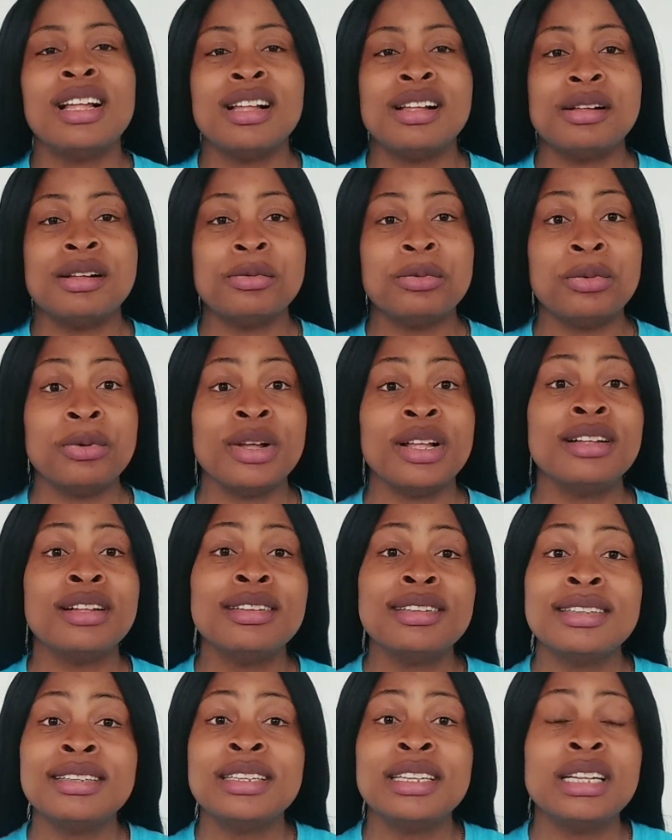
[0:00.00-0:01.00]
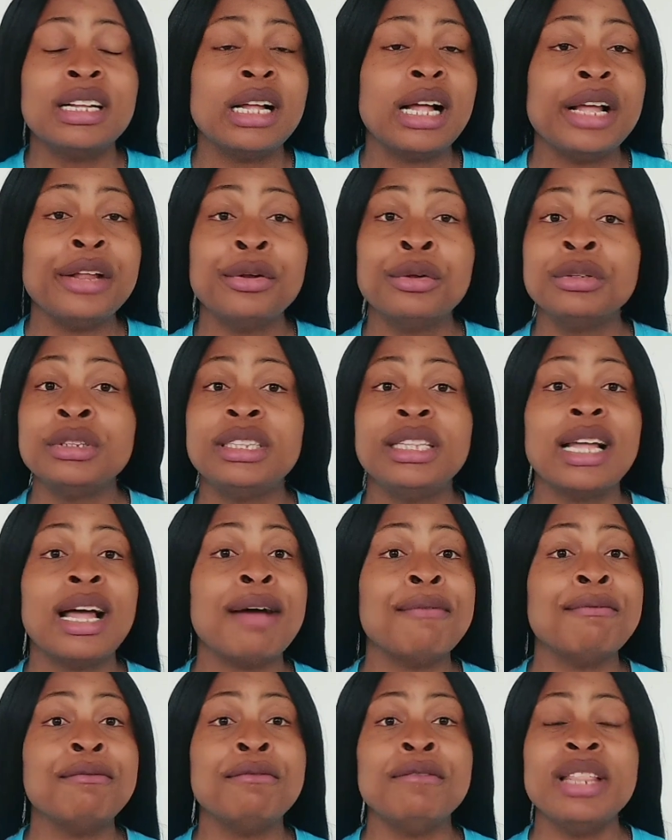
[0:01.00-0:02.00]
Well, I've
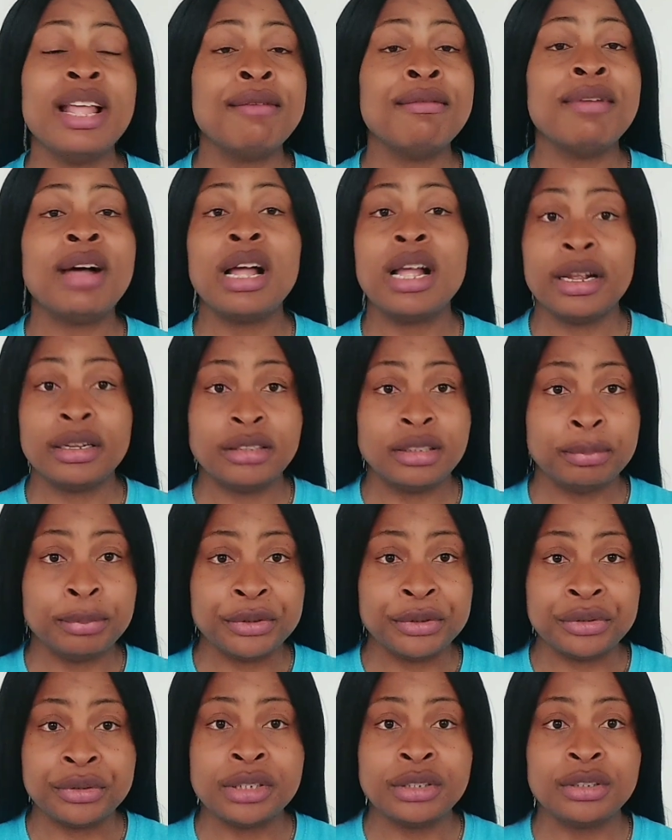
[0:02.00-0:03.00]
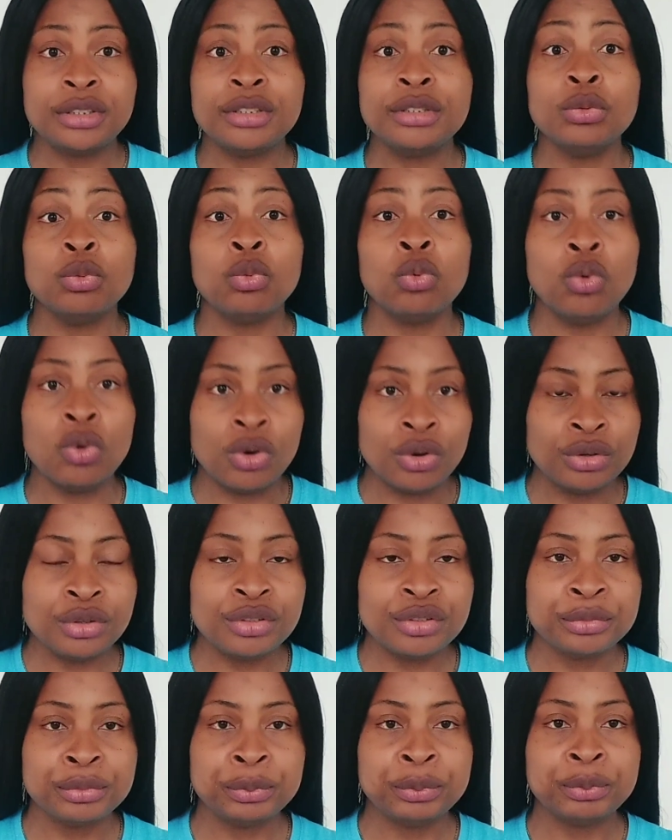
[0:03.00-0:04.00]
never experienced one
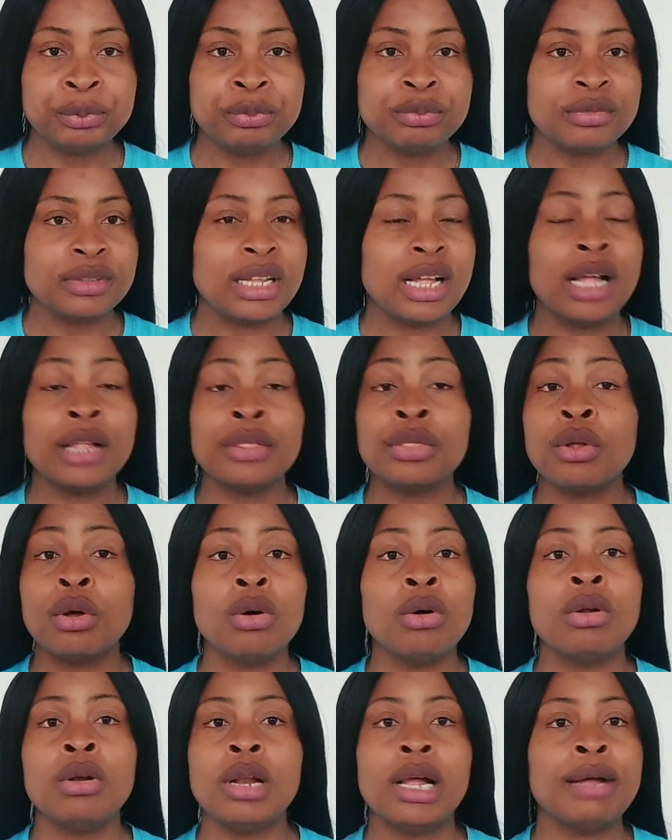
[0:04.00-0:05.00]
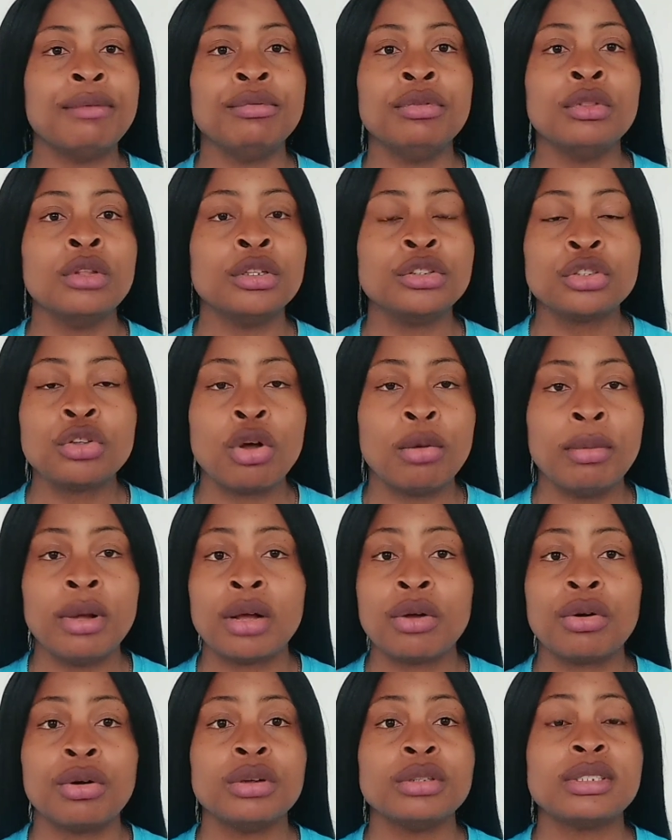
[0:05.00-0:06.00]
at all. I've not come
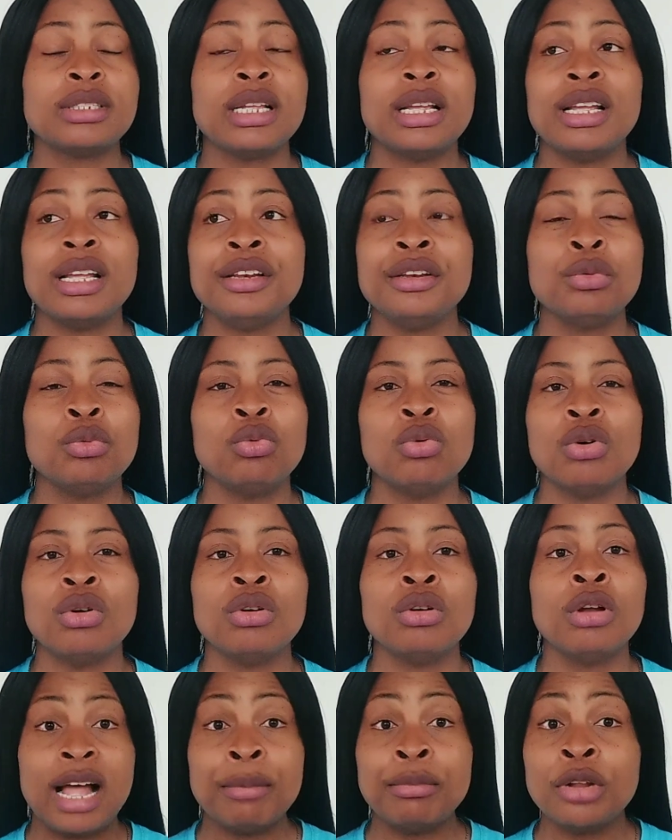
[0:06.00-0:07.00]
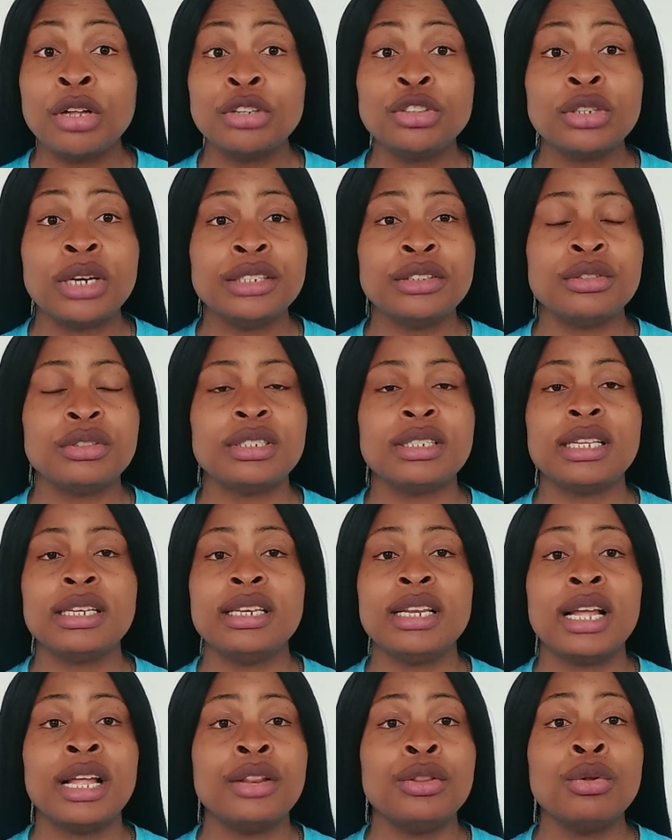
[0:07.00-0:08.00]
across anyone. I'm not trying to say there
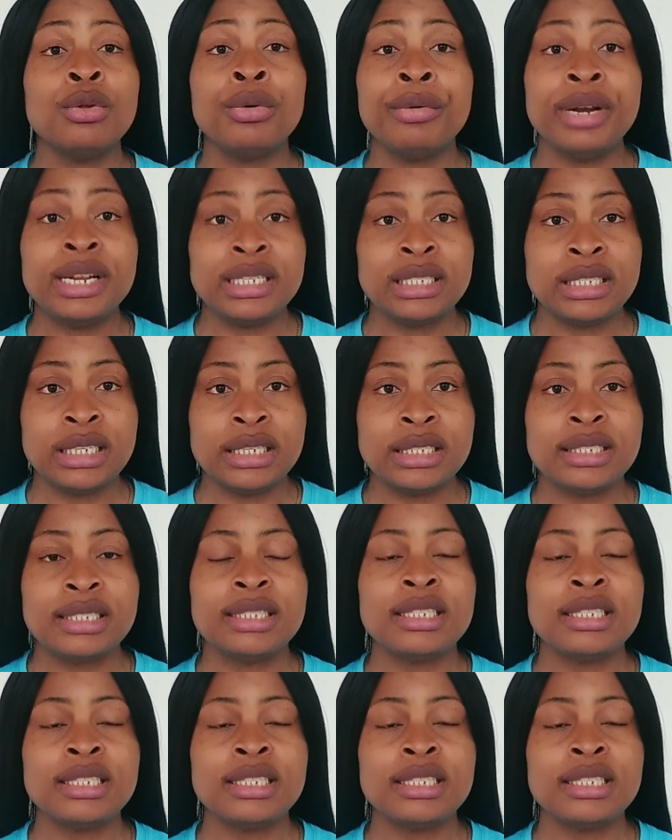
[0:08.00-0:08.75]
are no racists,